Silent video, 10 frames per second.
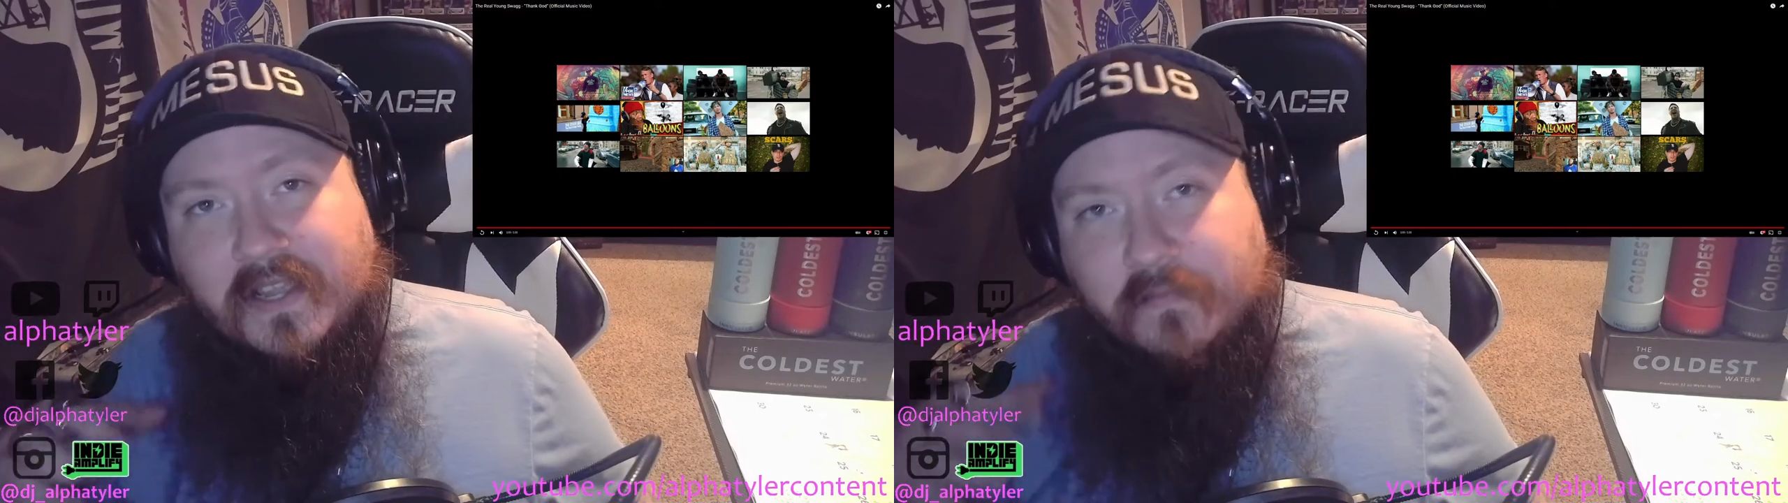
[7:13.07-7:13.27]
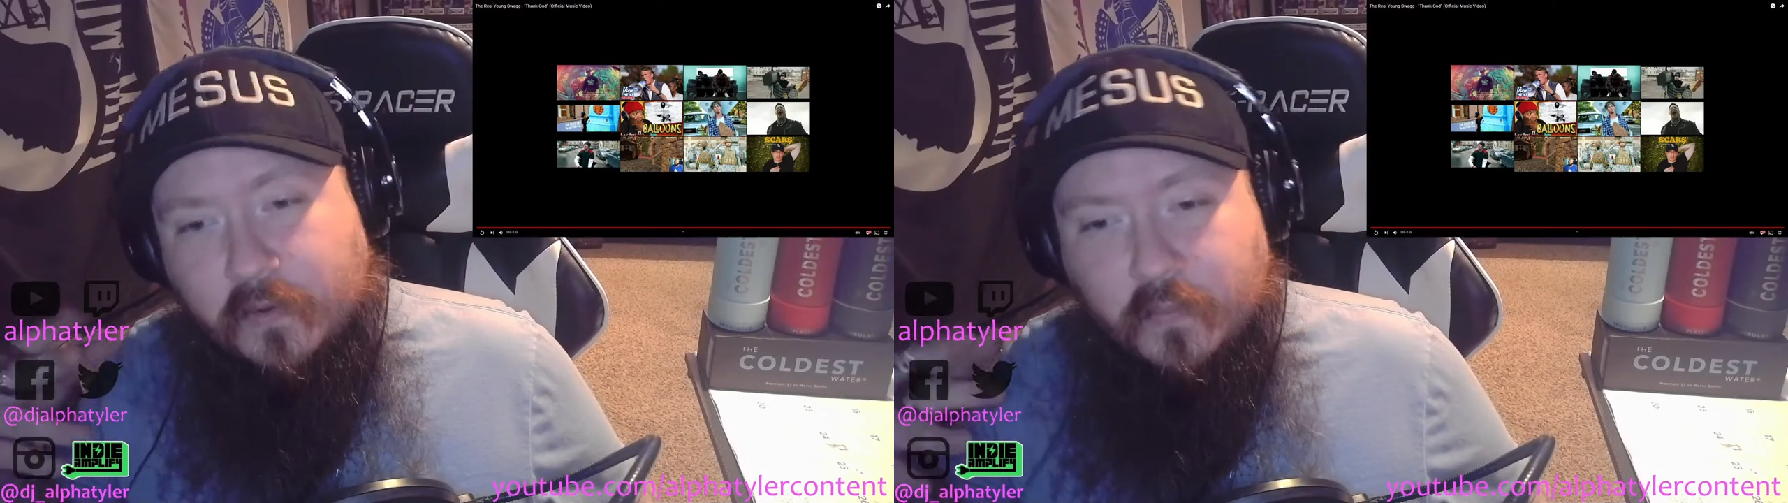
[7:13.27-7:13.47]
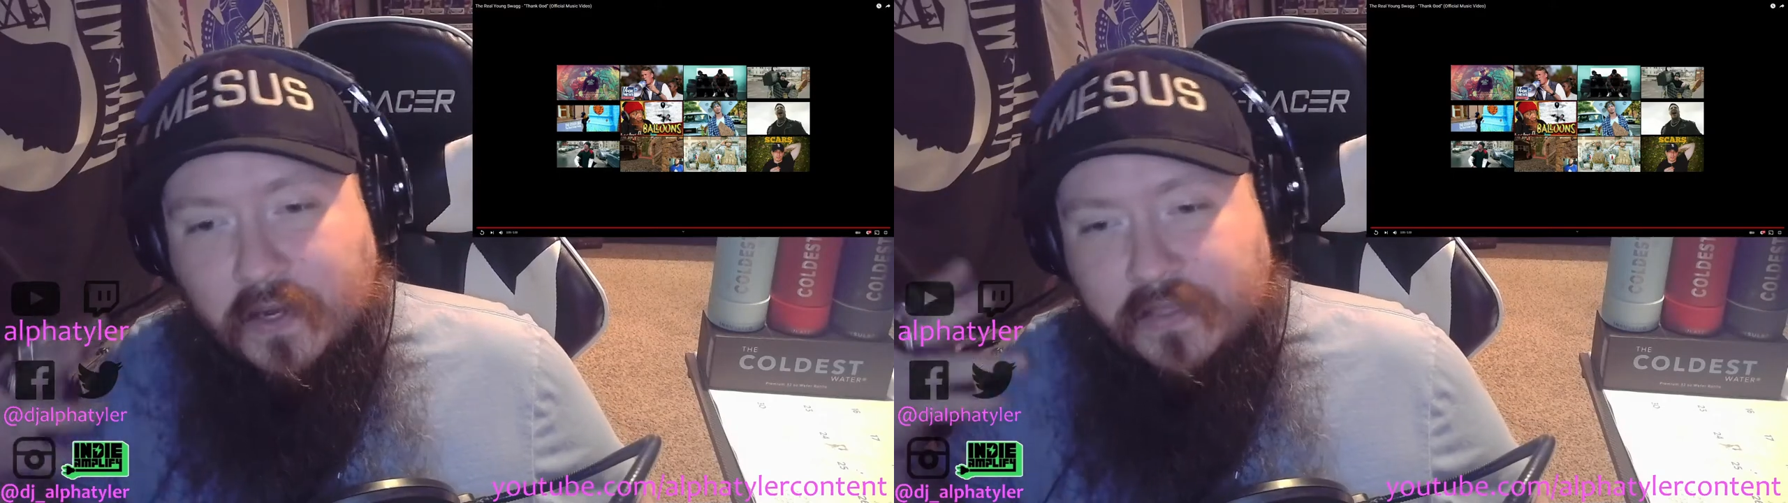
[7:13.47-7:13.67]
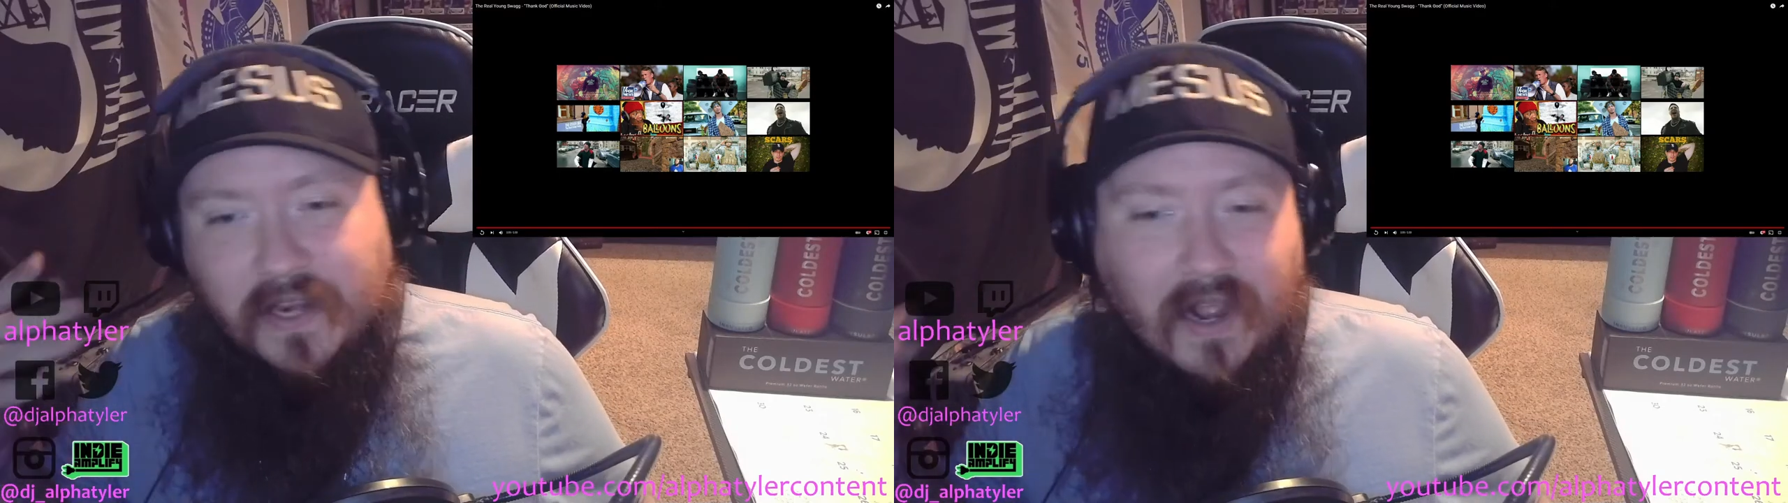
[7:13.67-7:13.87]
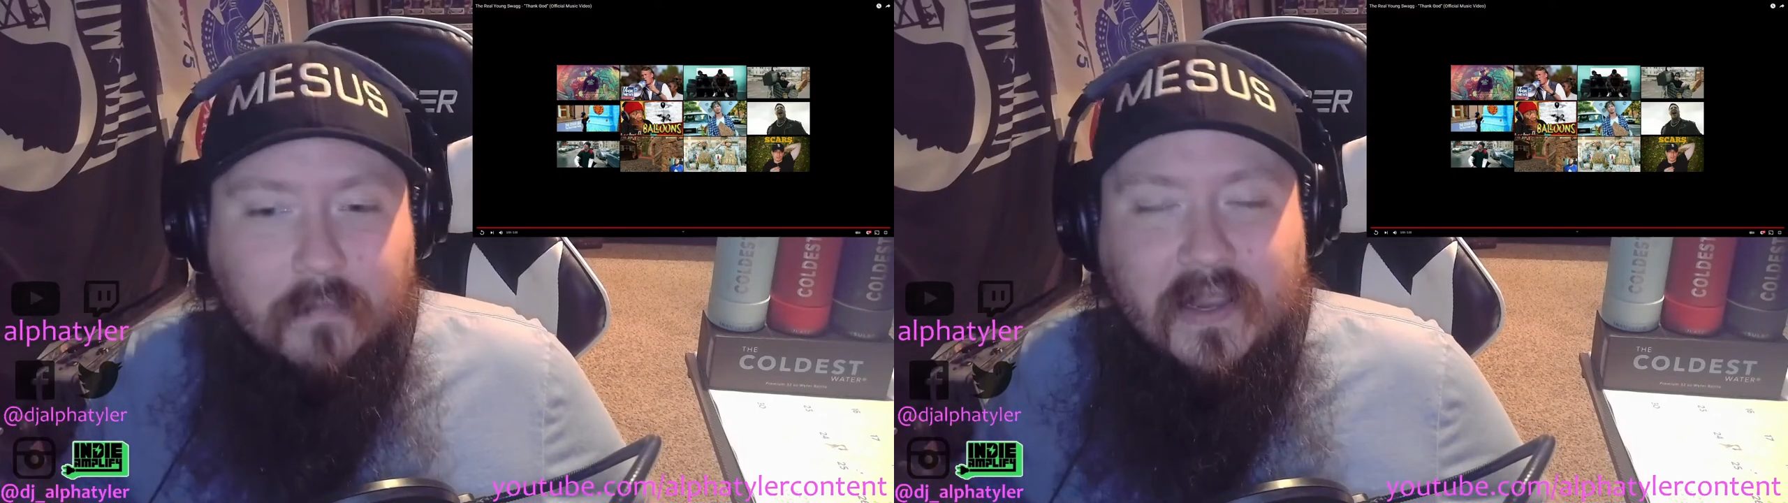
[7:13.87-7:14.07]
everywhere
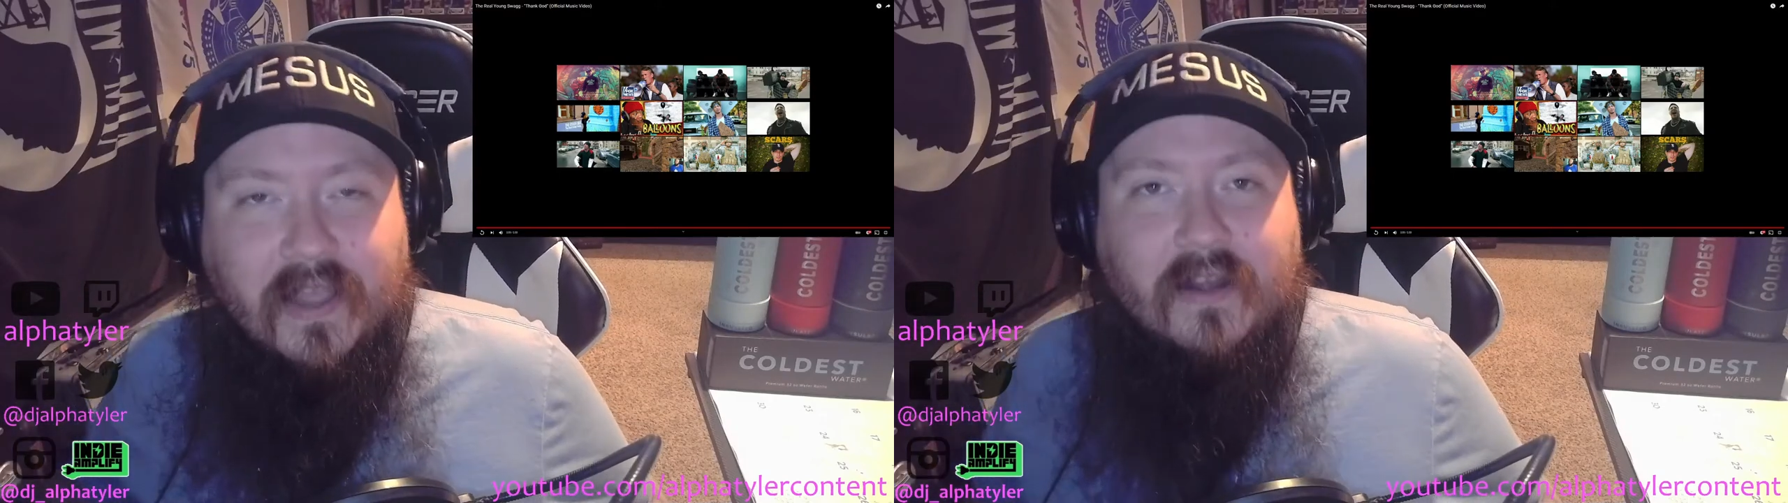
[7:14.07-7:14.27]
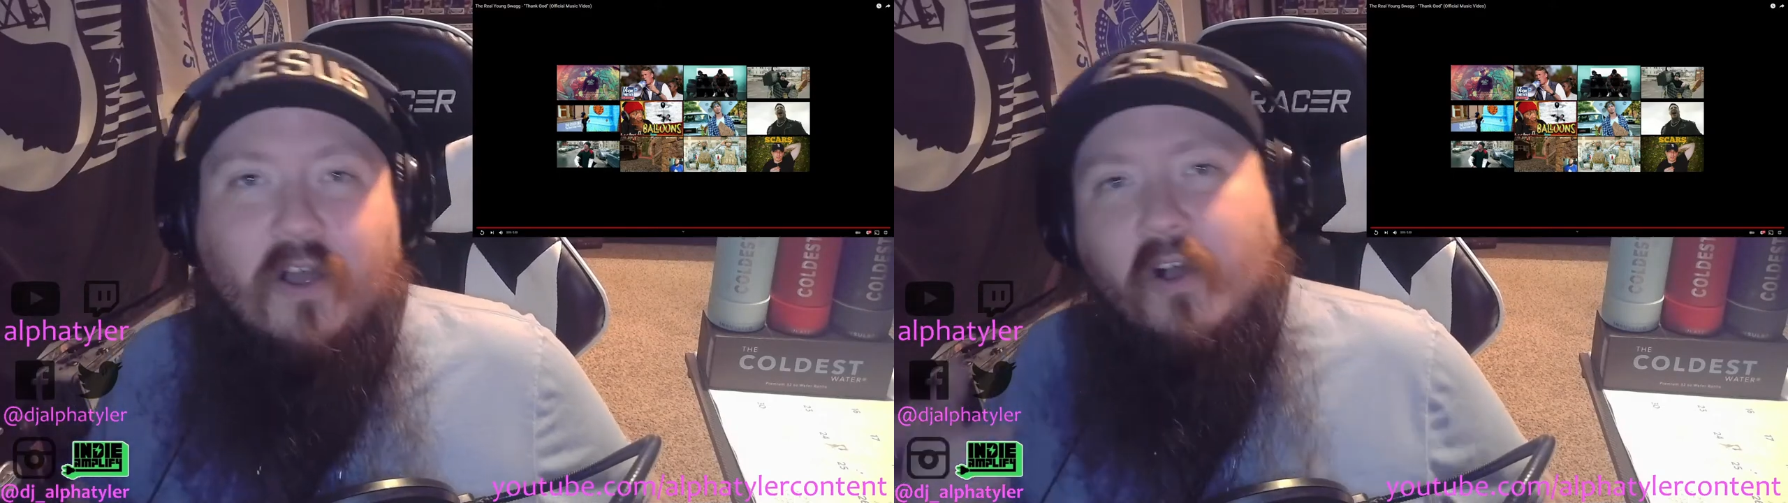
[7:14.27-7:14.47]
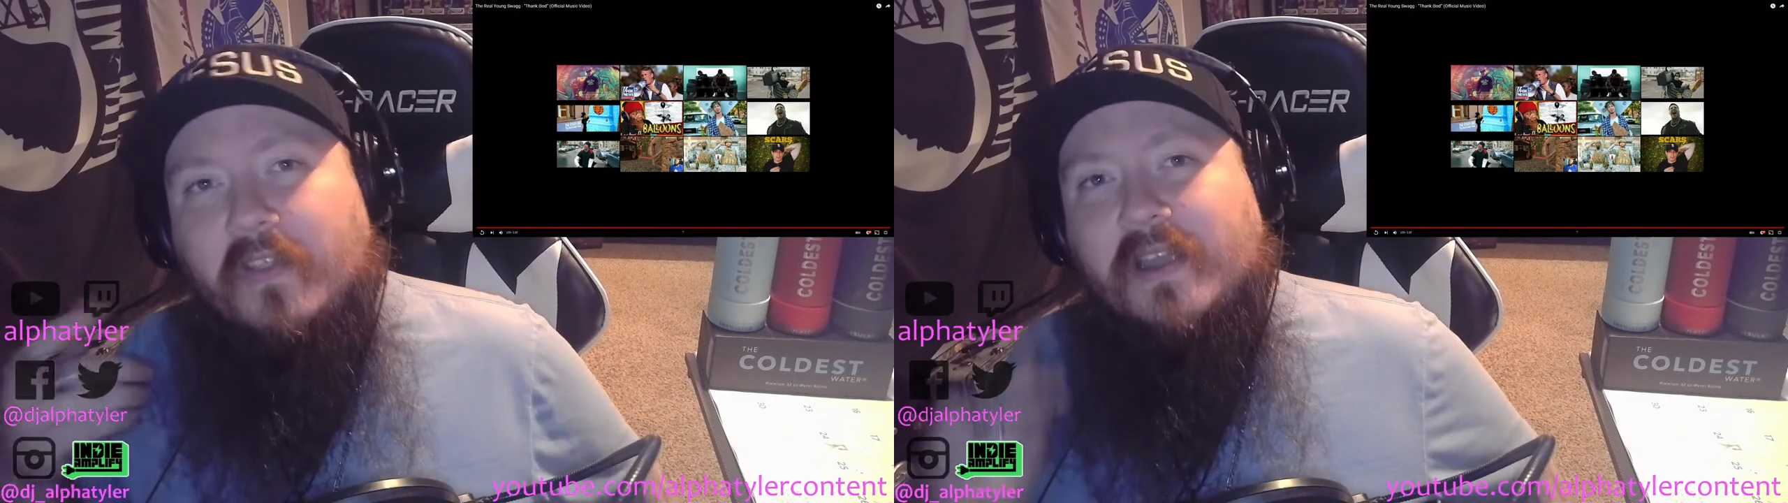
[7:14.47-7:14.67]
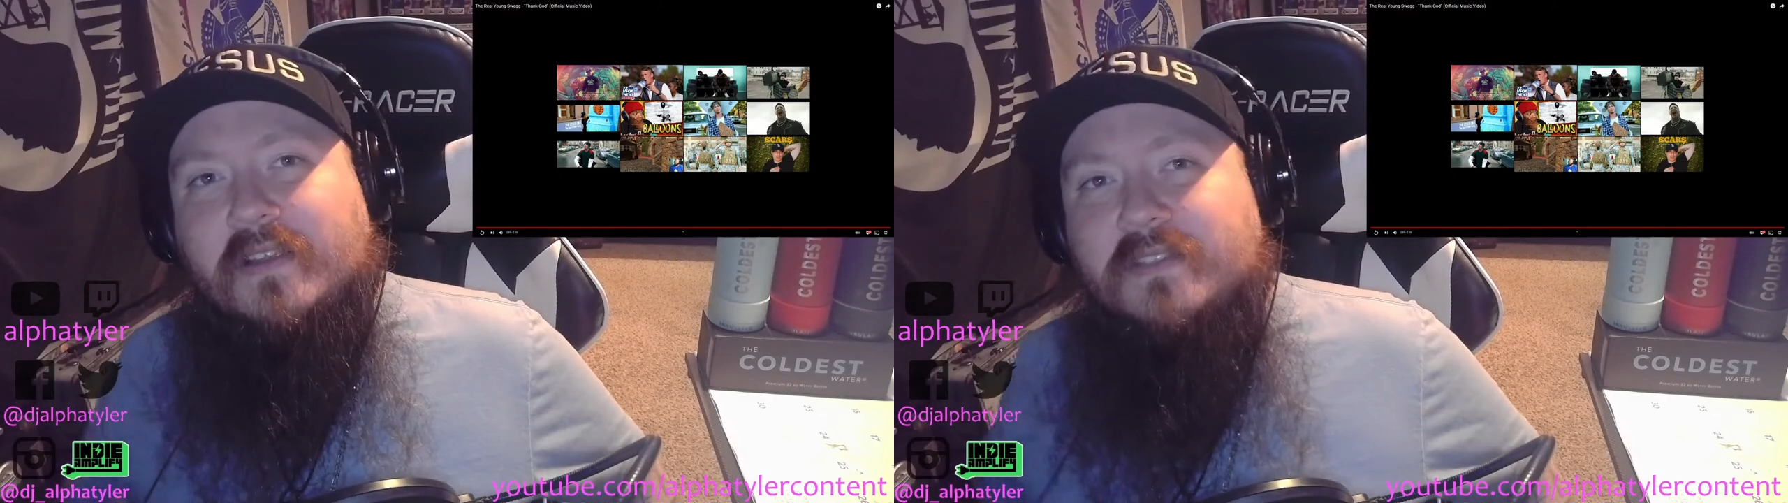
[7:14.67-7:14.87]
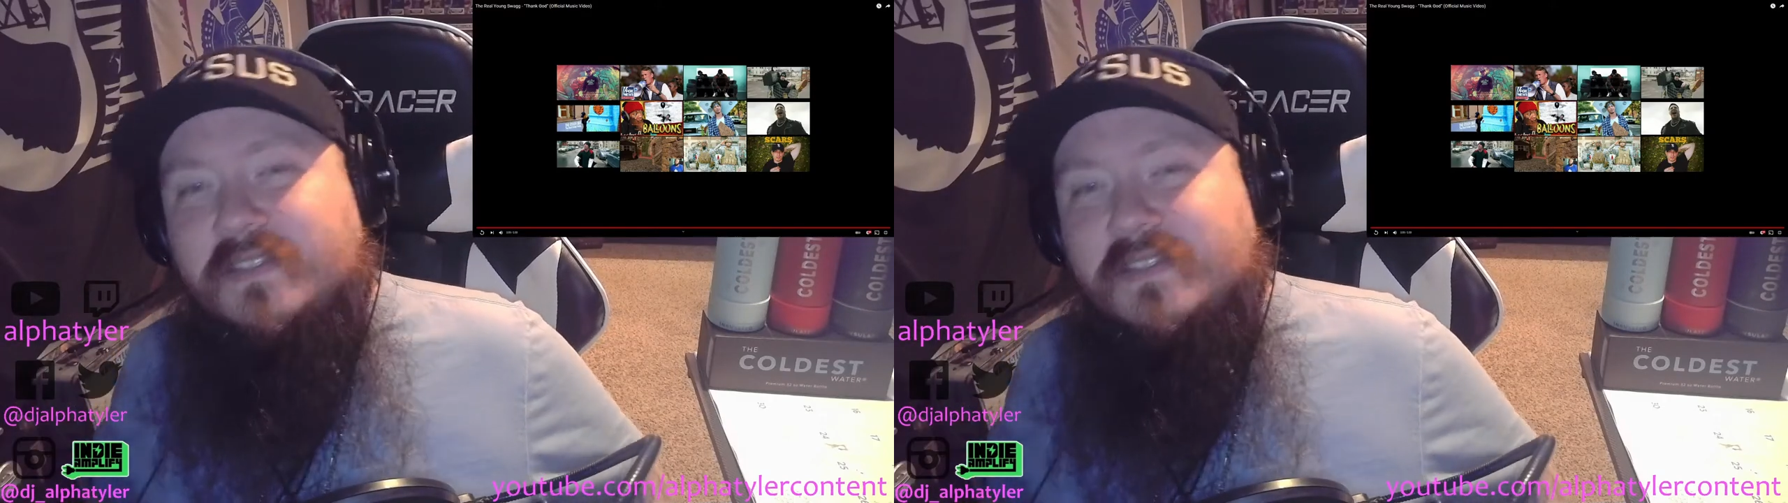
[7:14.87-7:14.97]
that I'm at, all that good